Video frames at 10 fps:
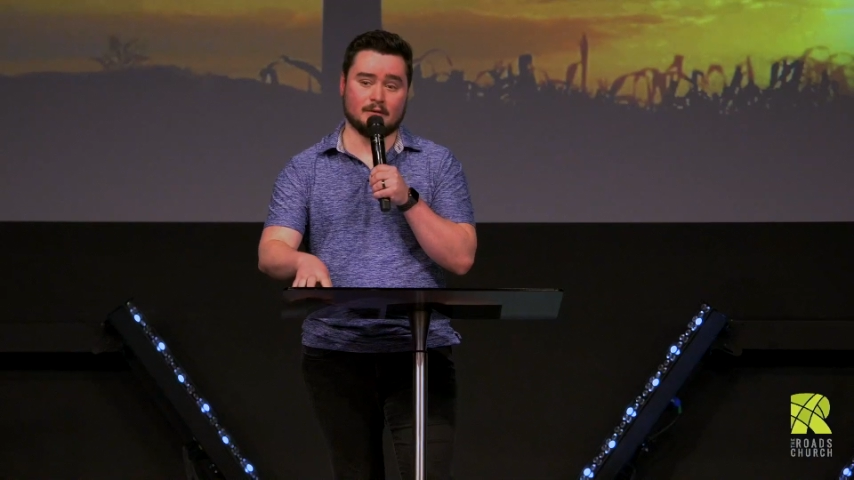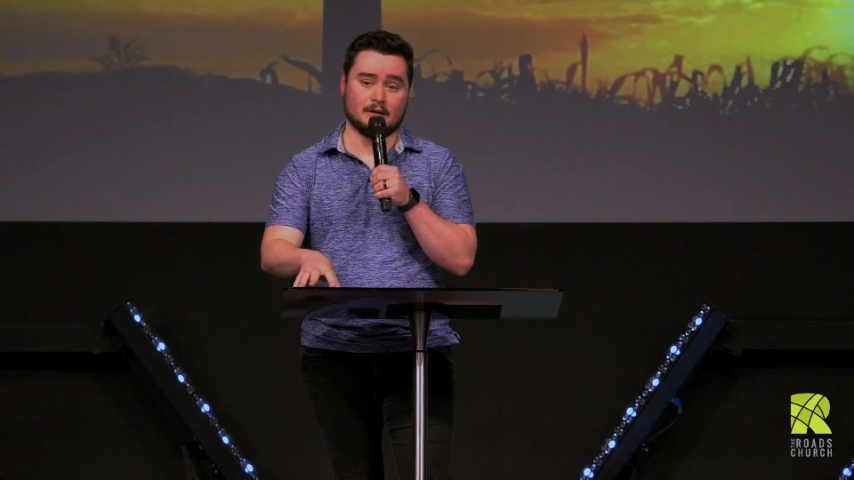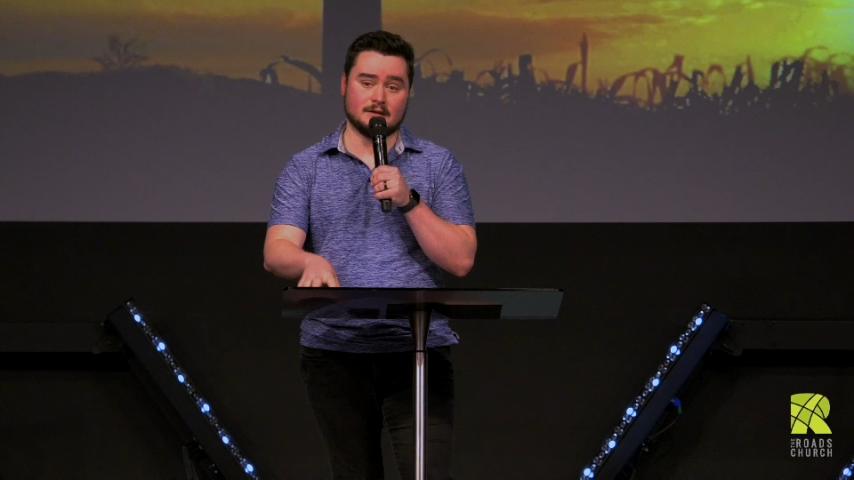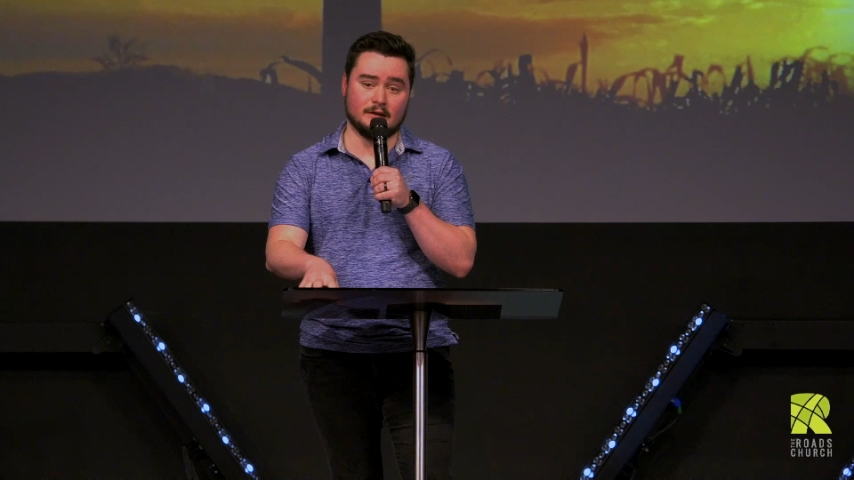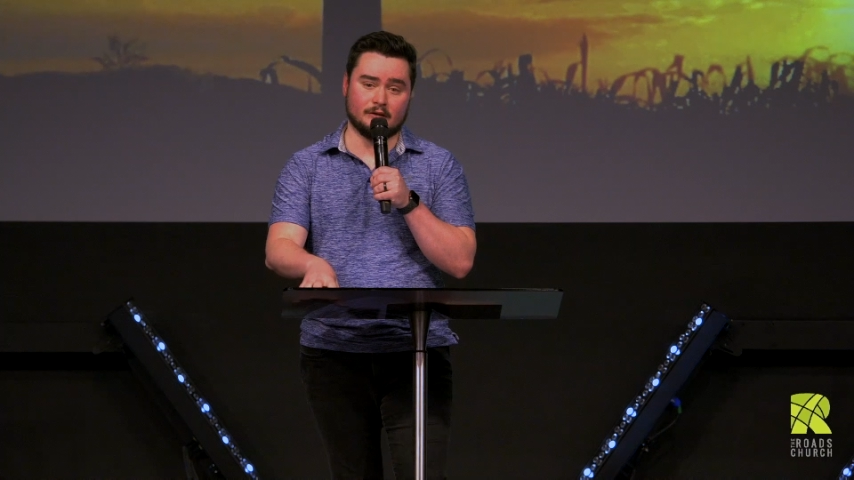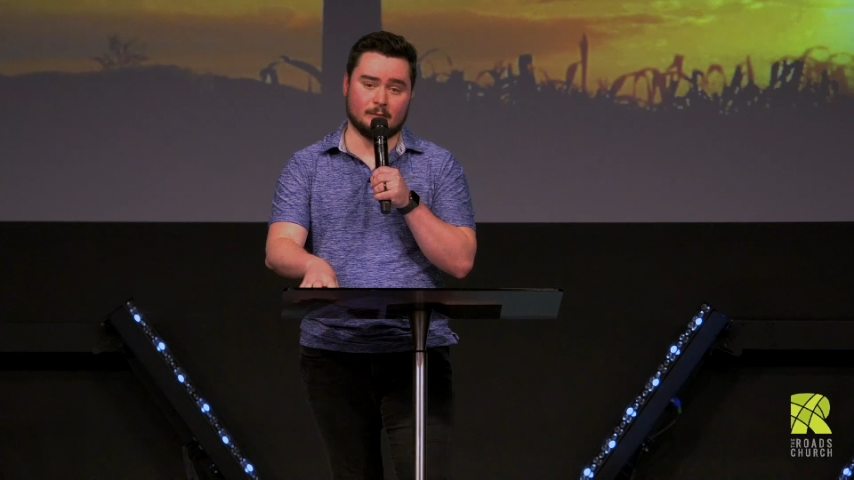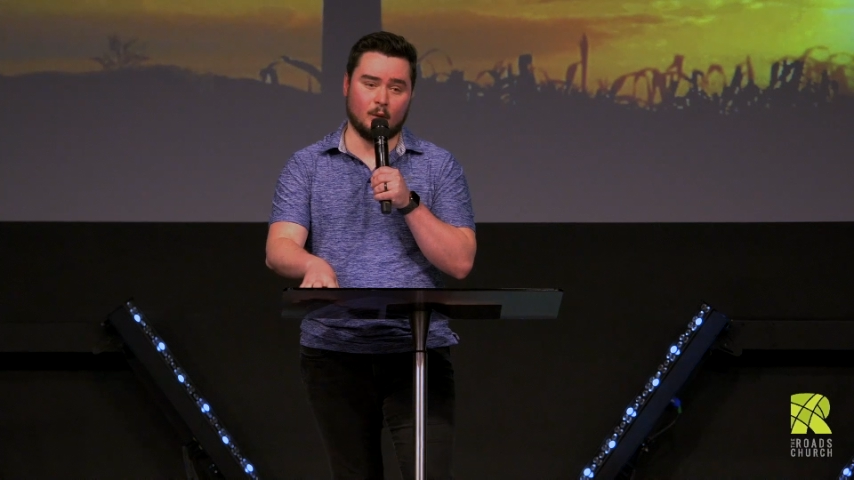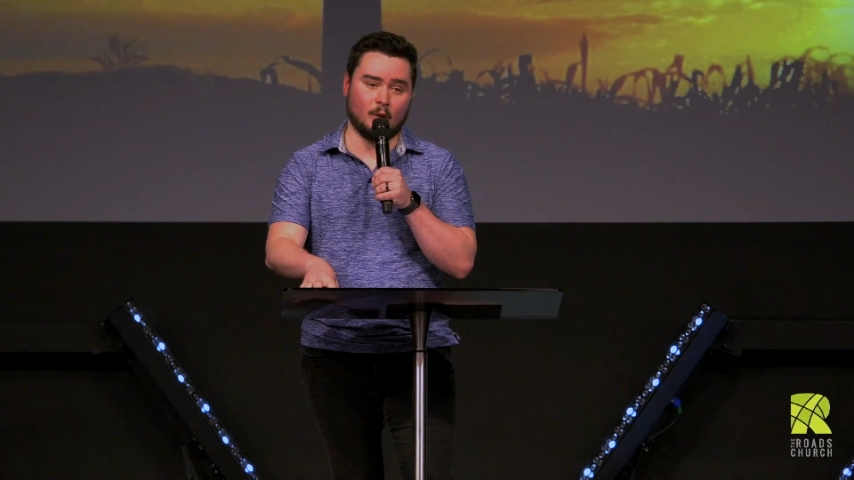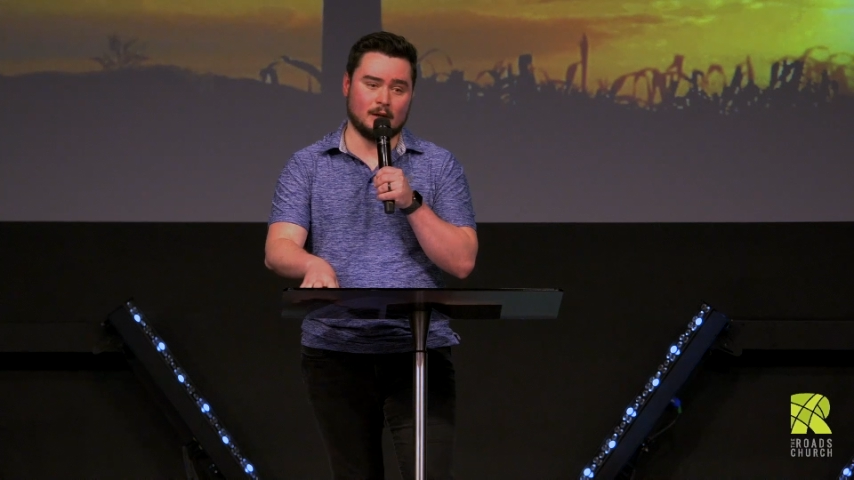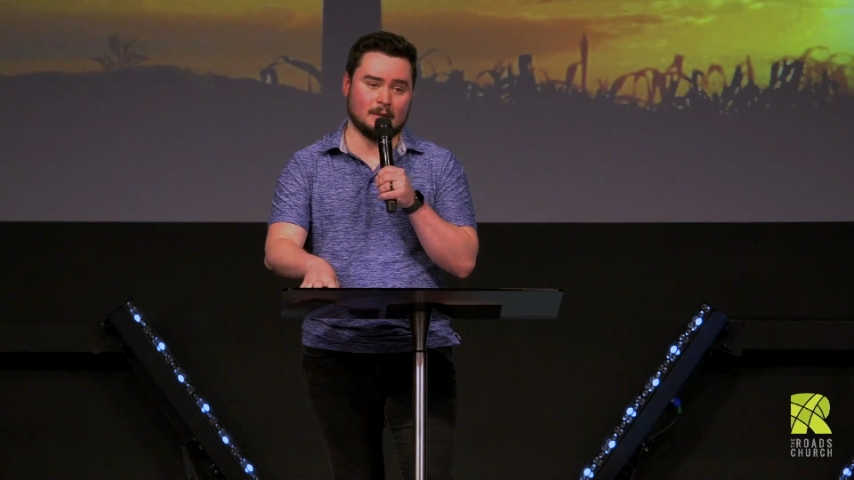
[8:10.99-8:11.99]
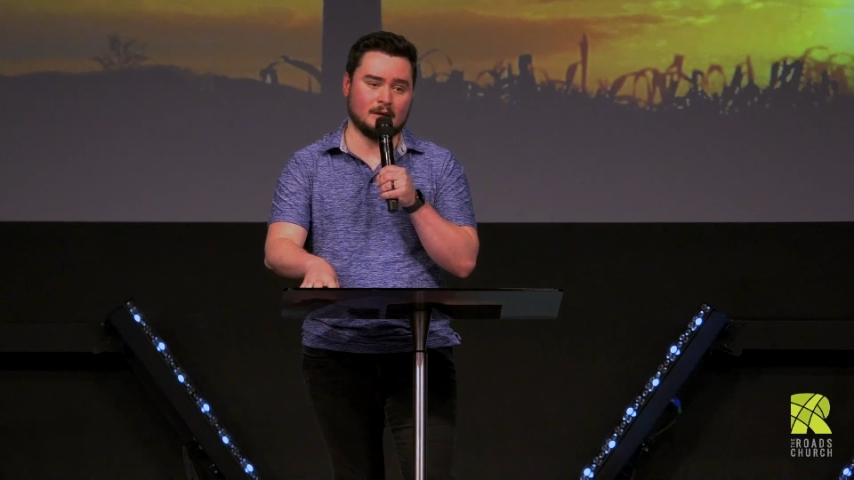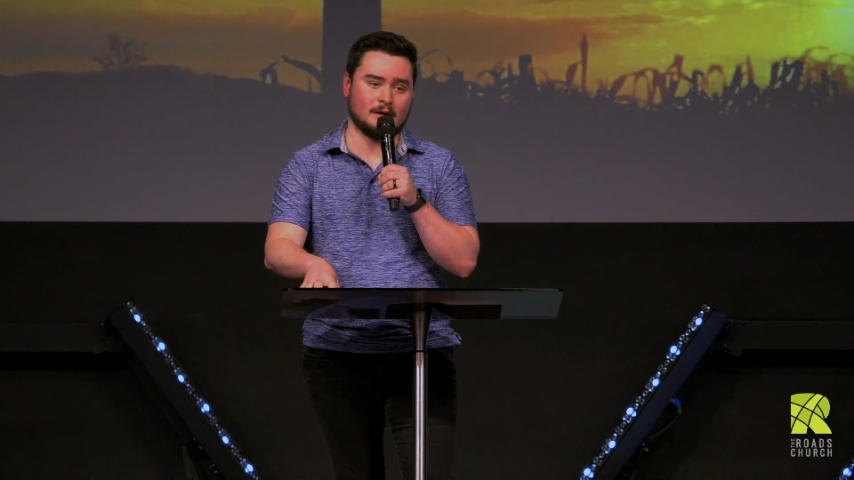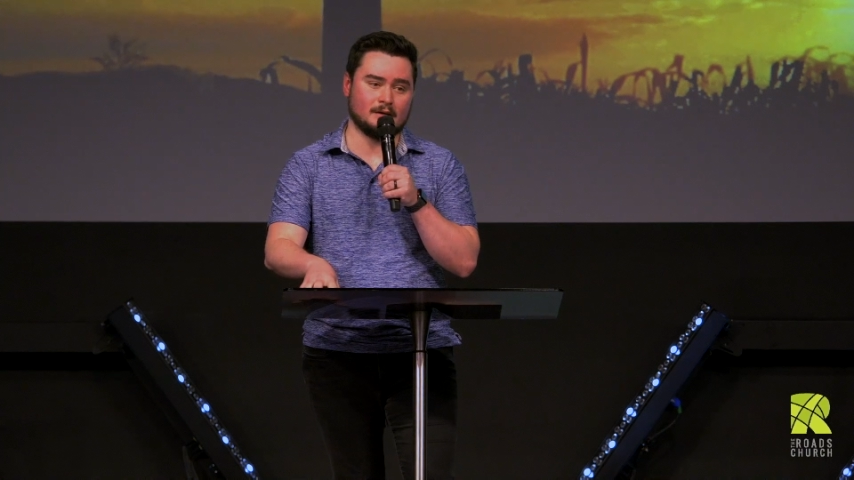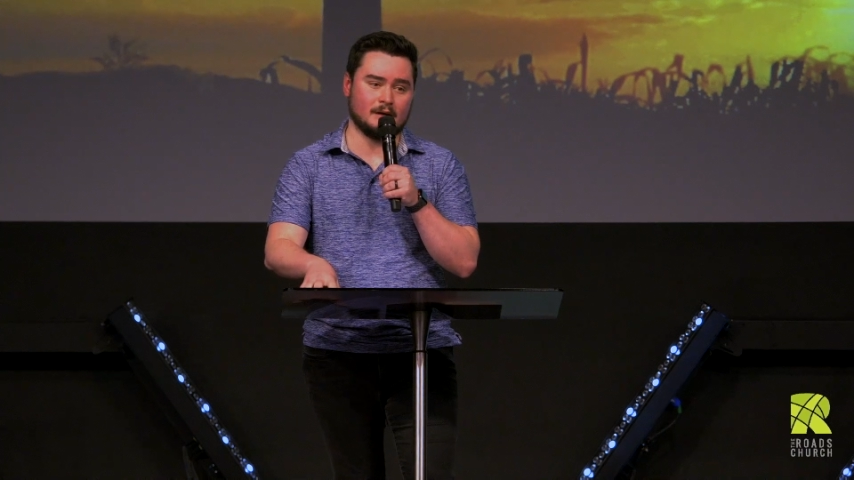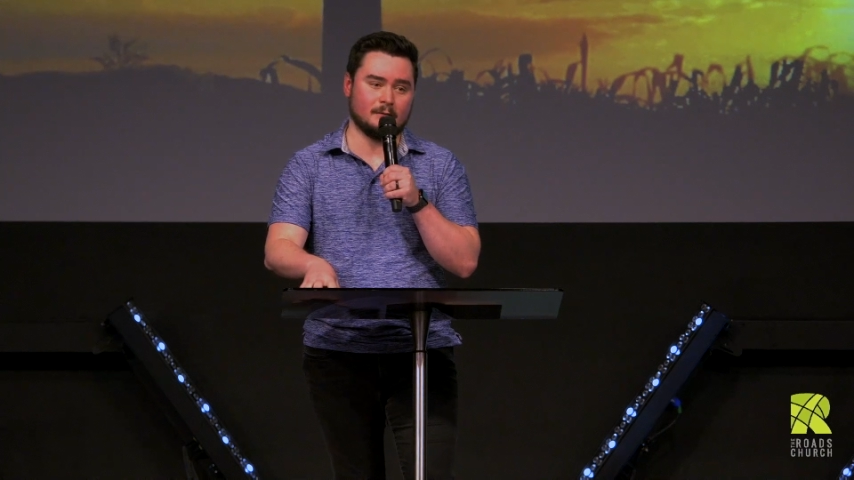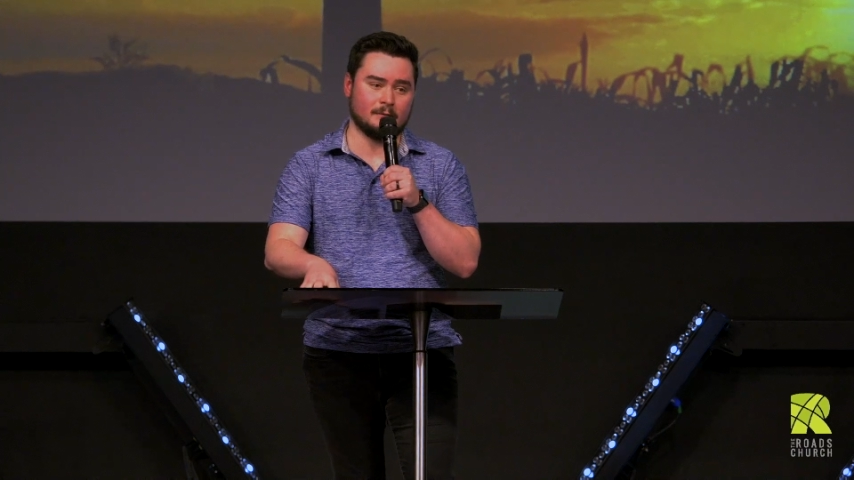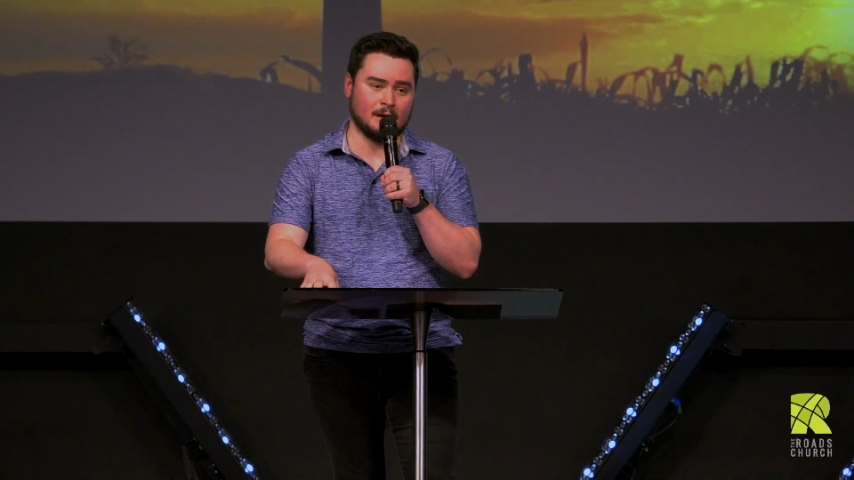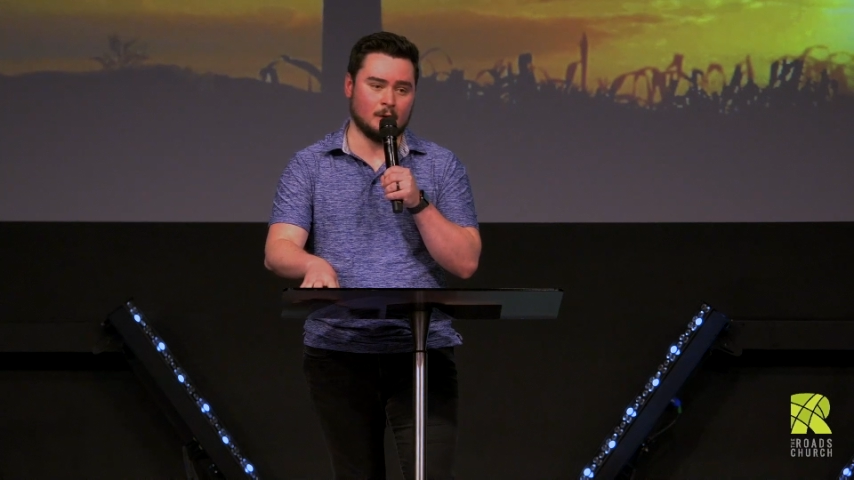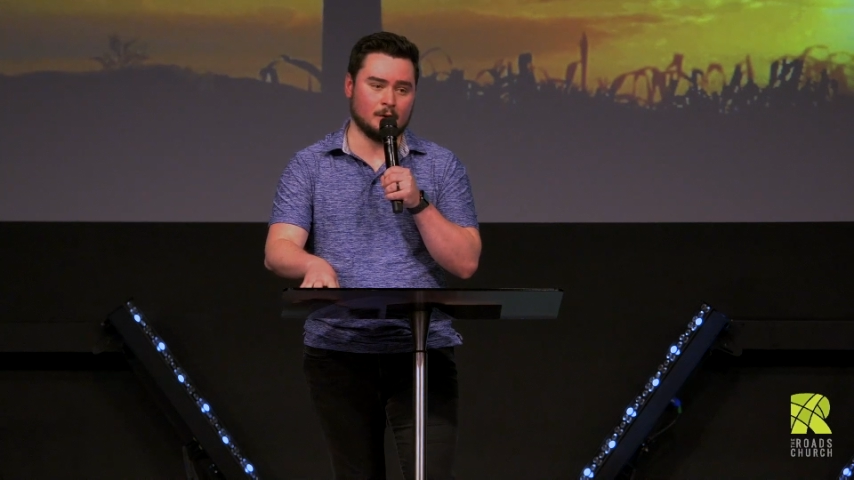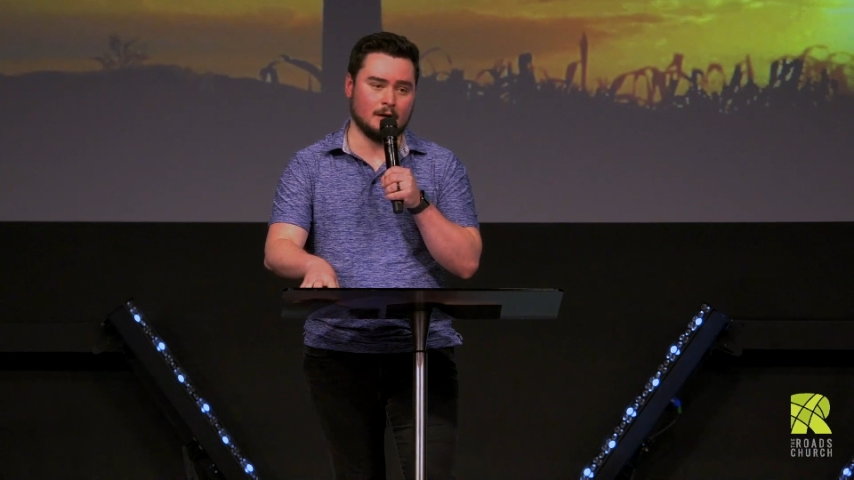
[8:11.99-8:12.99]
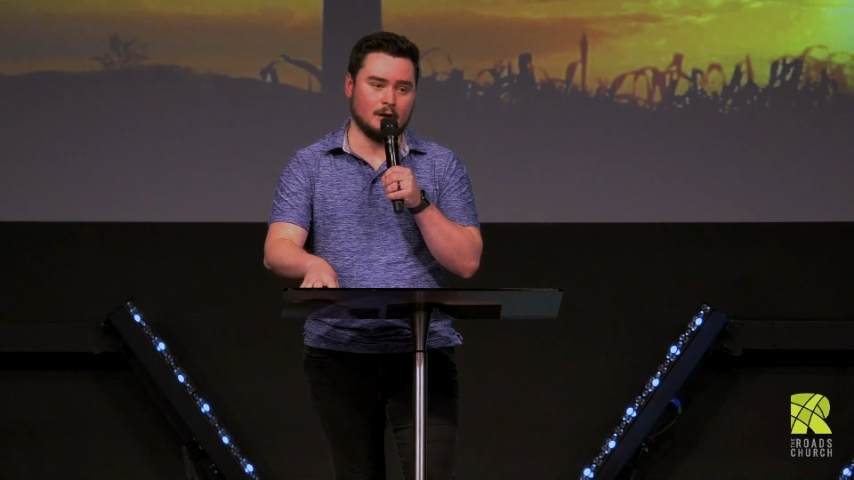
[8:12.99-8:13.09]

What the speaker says: disappointment that they felt